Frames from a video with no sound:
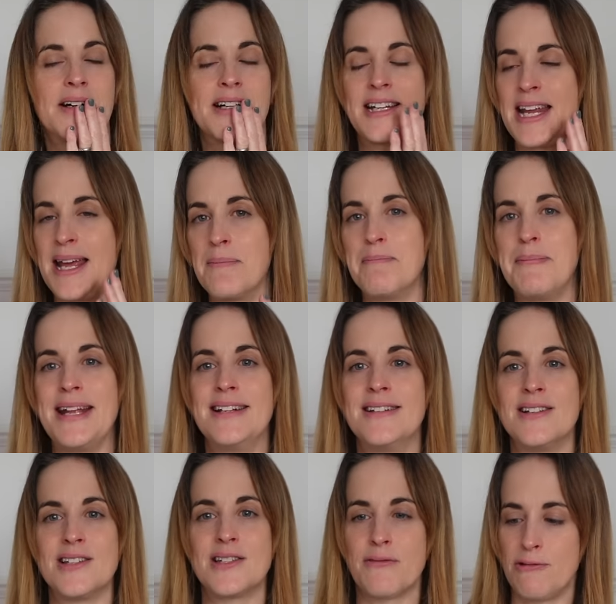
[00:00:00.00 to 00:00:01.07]
I can hear
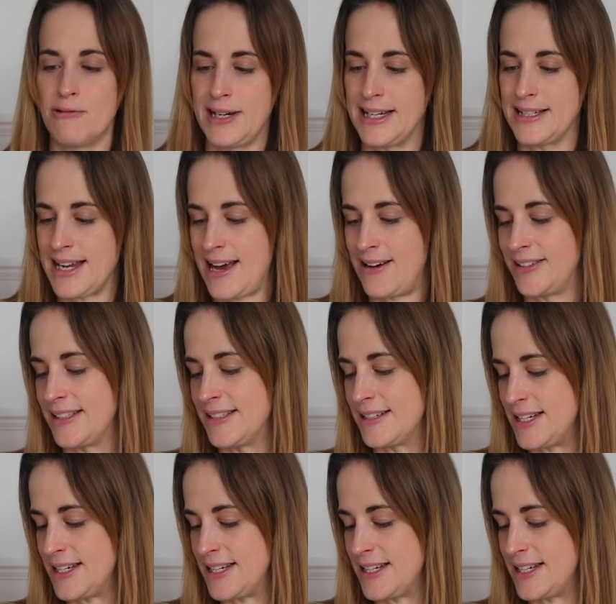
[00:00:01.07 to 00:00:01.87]
bins falling down in the